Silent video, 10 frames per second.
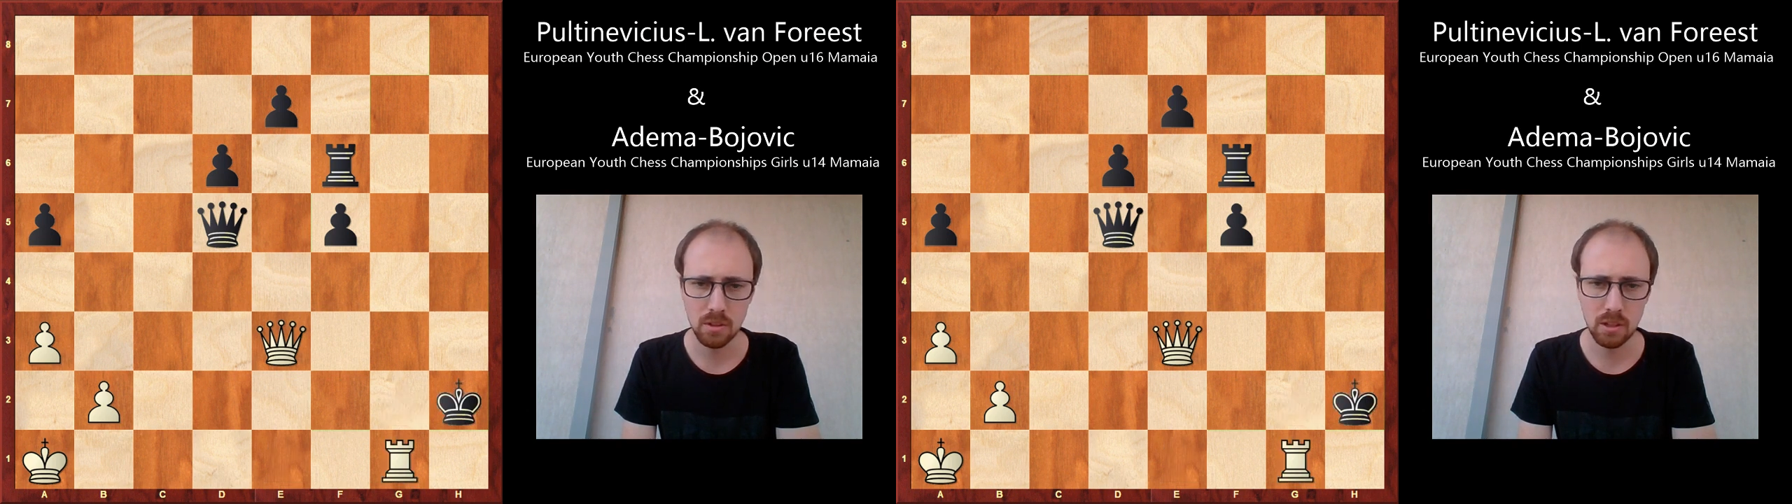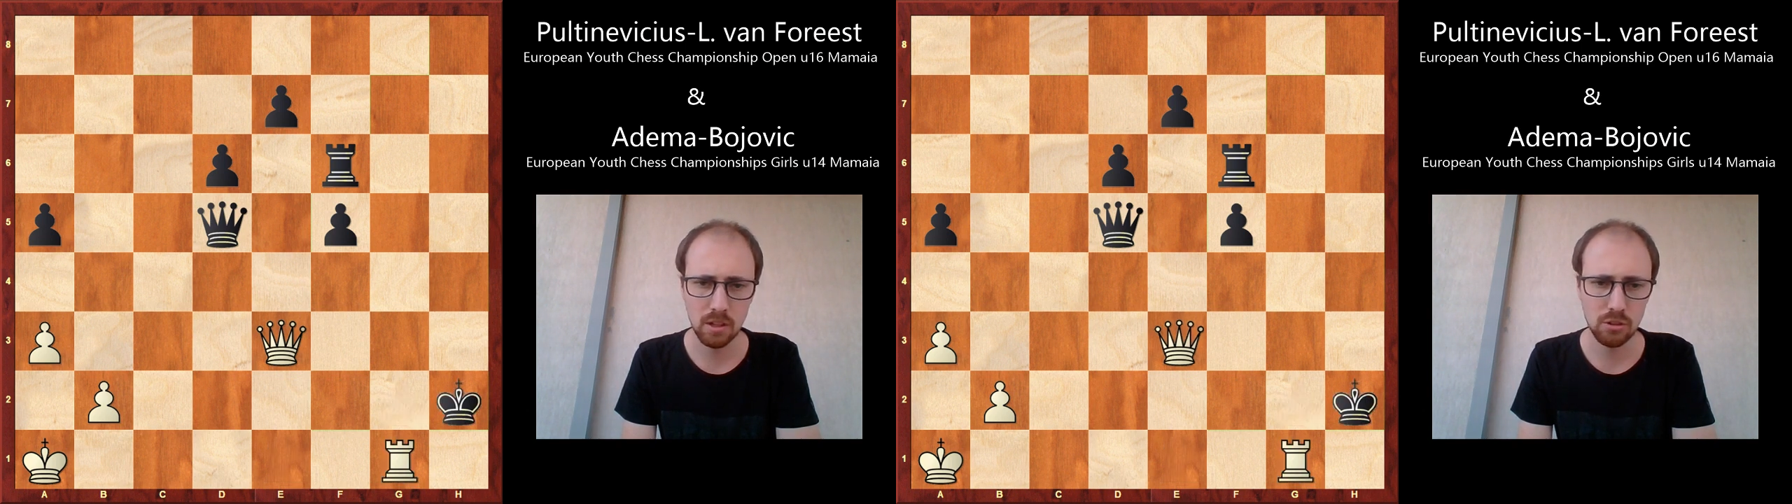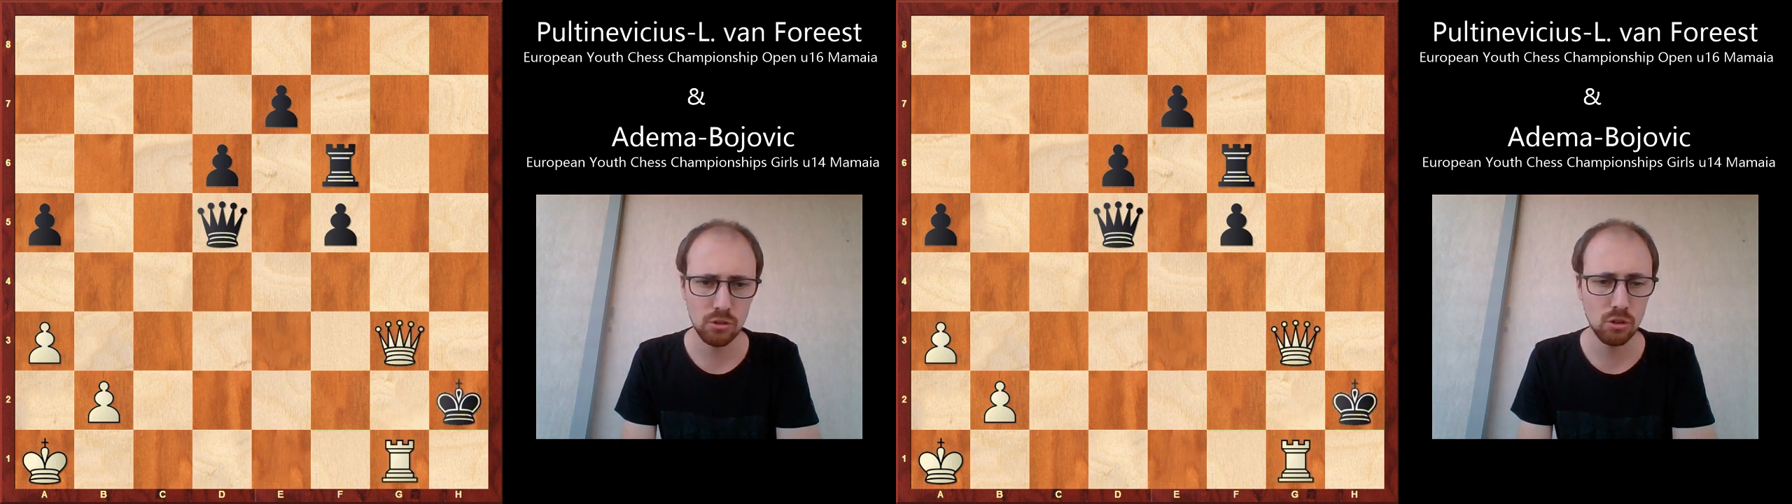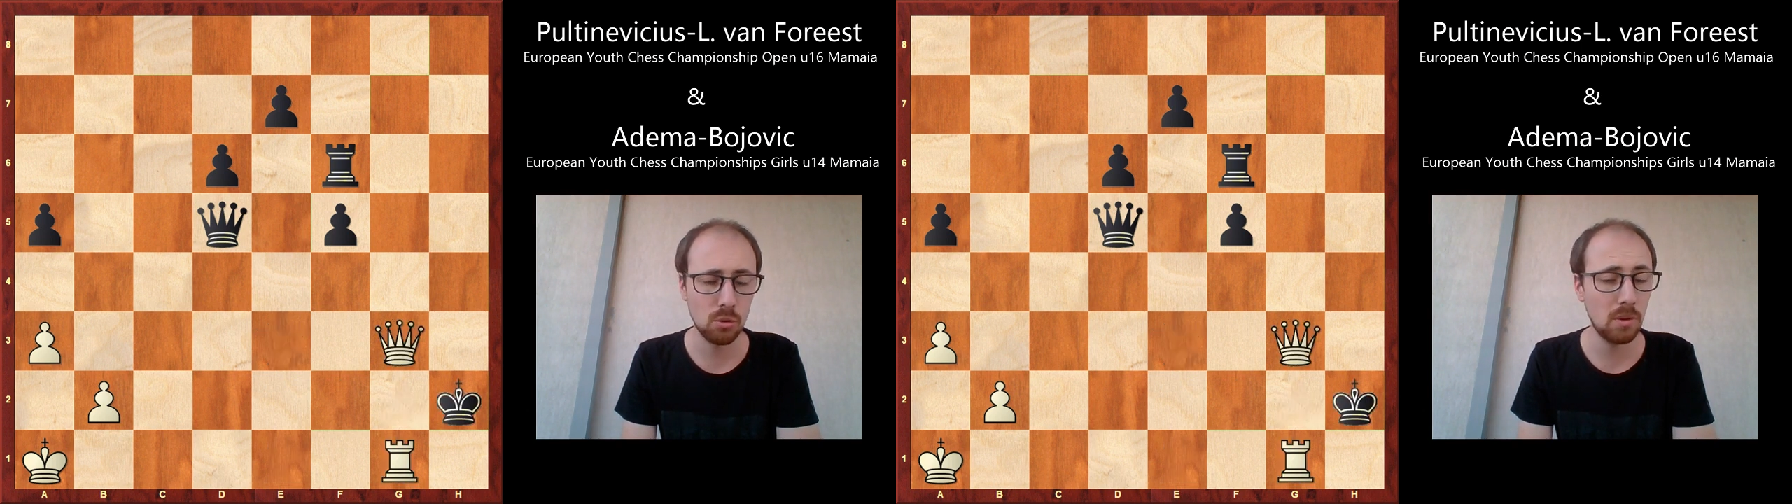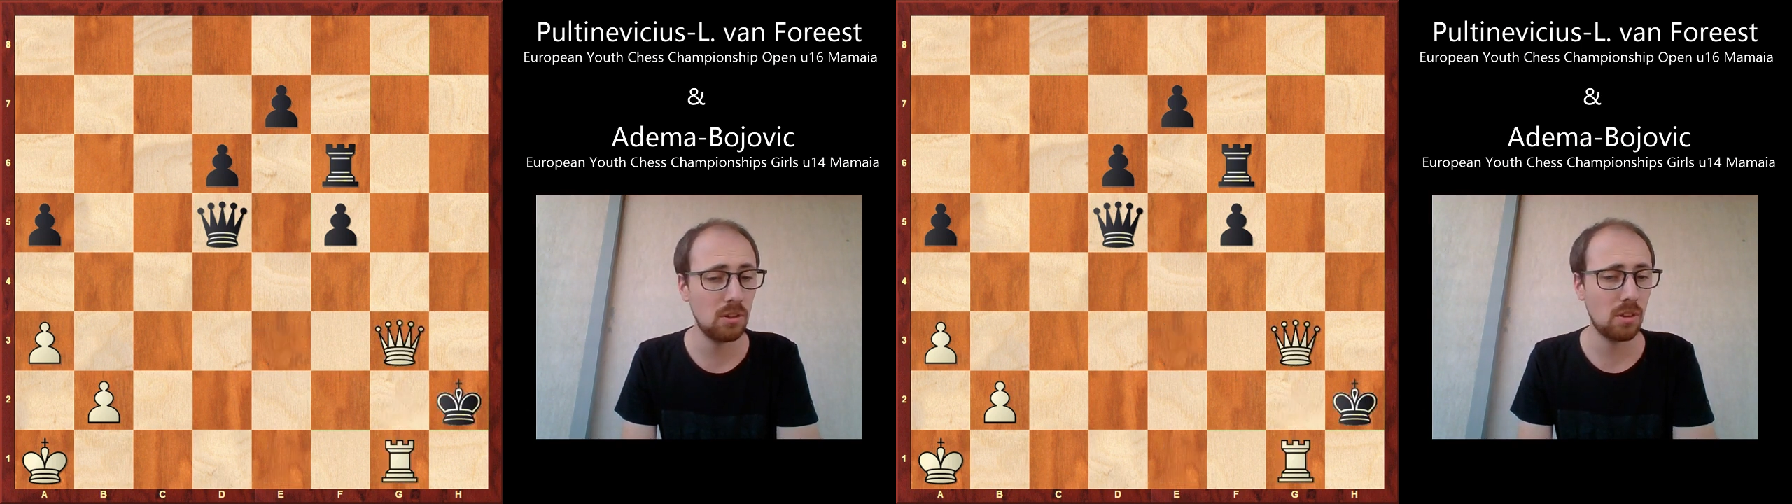King h2,
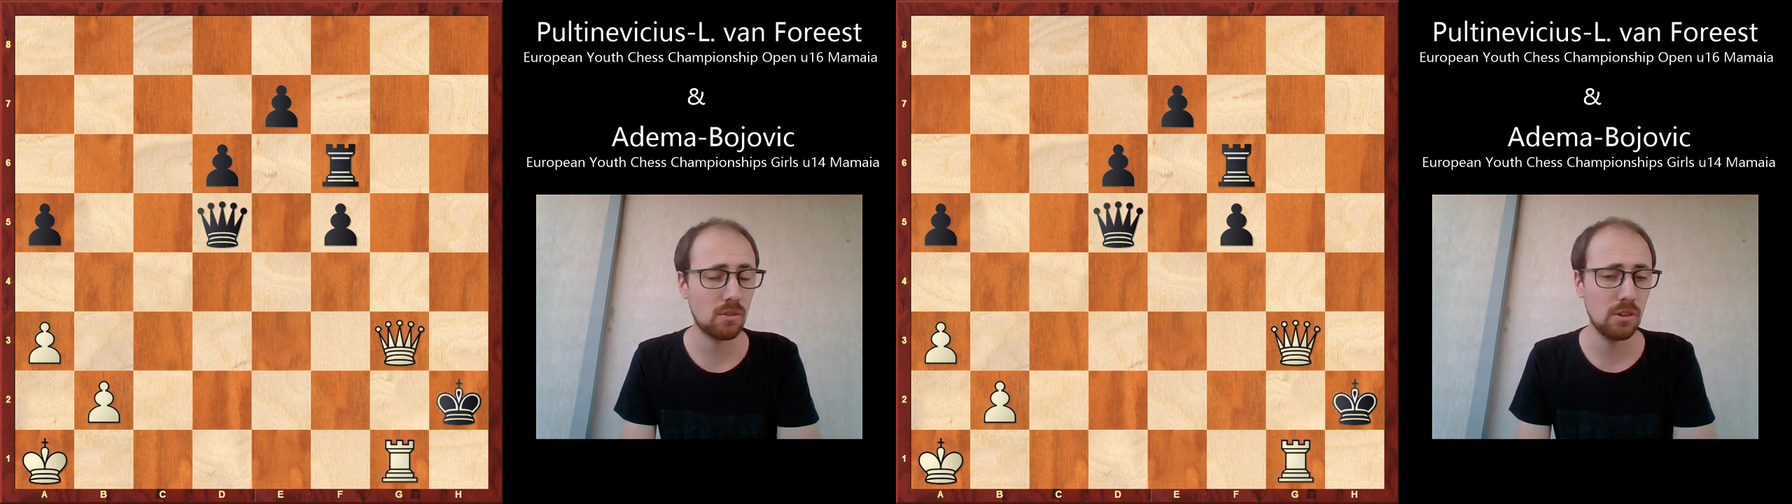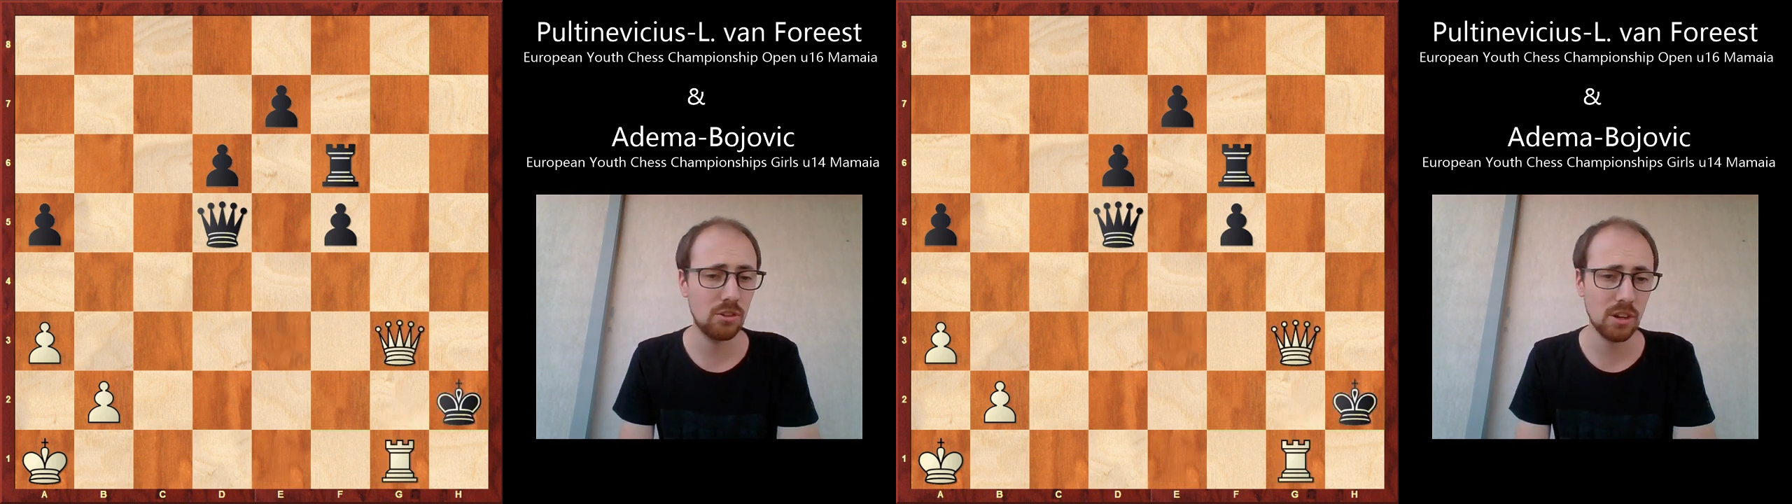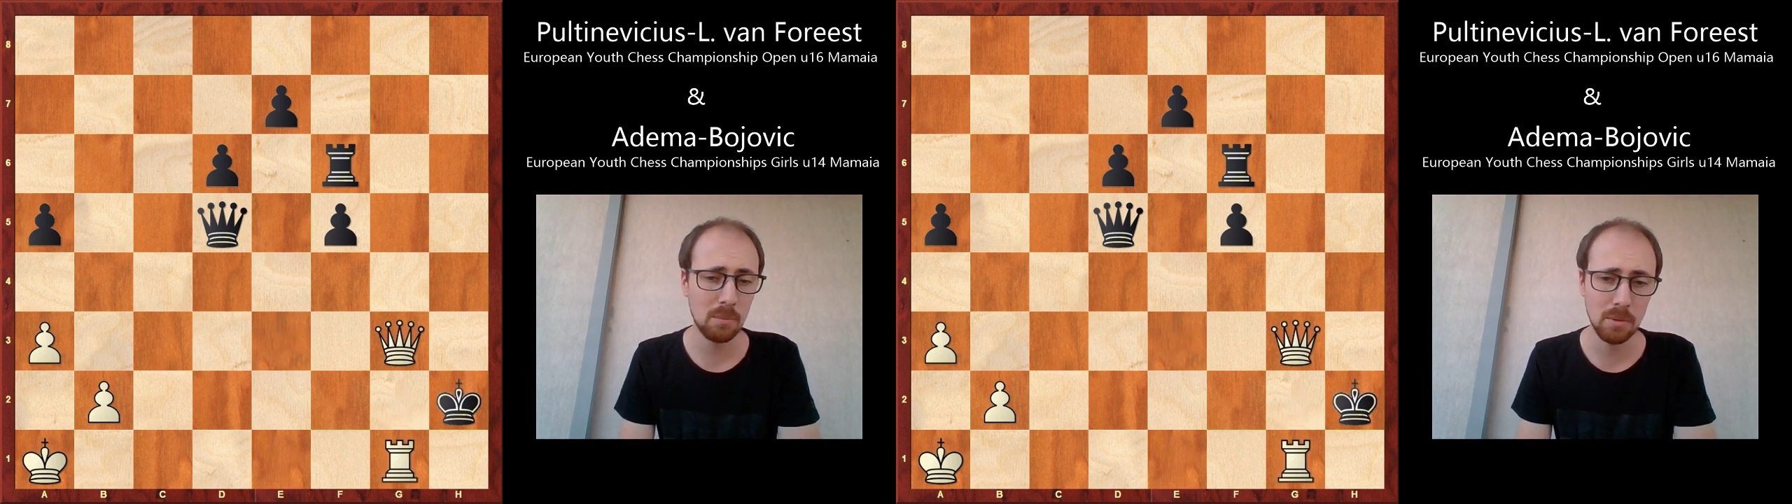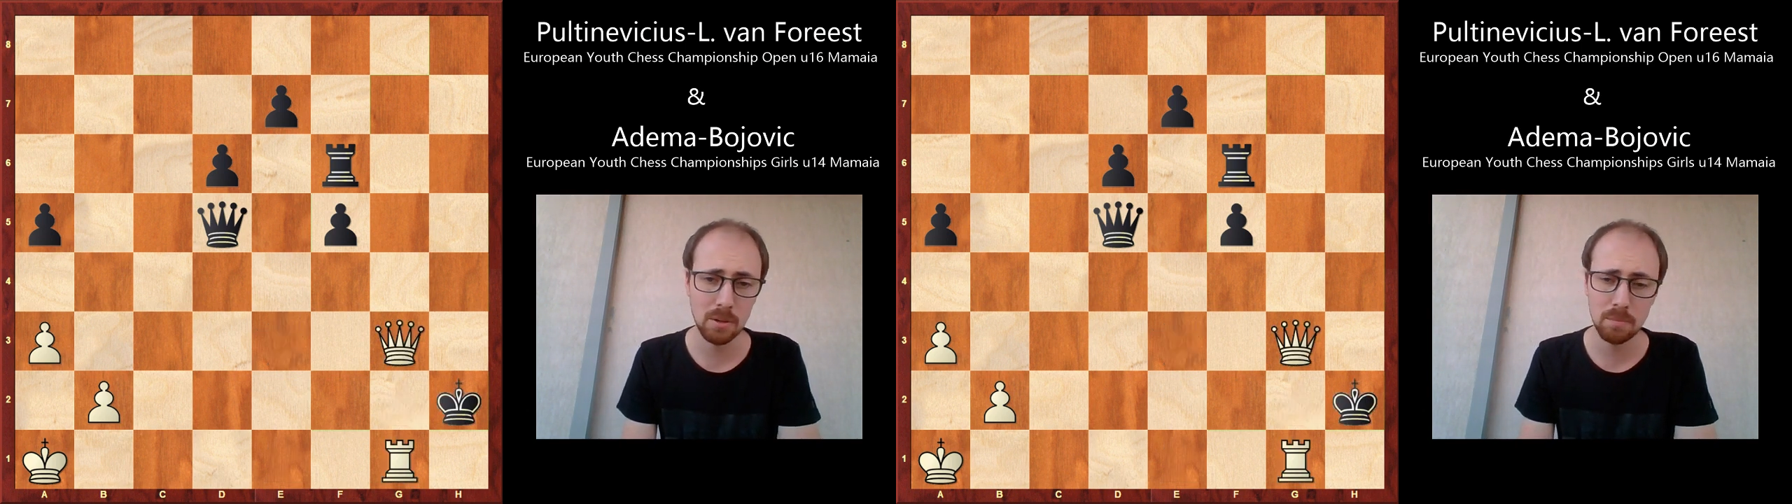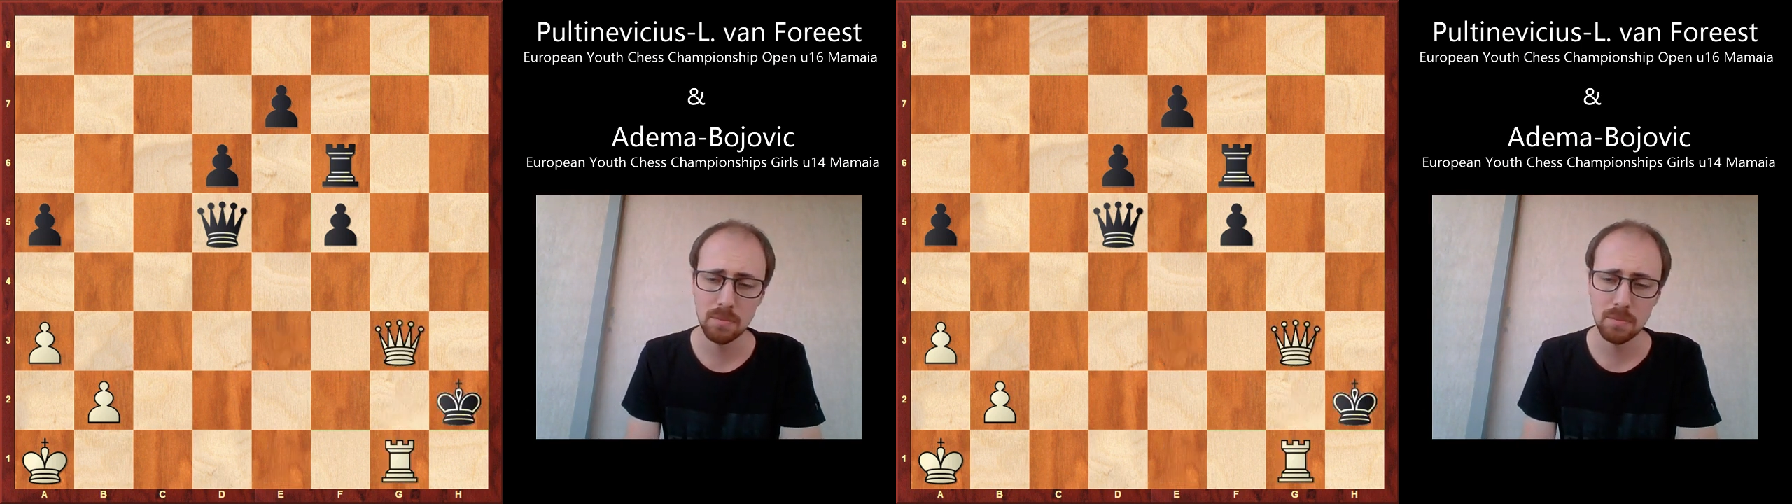queen g3 checkmate.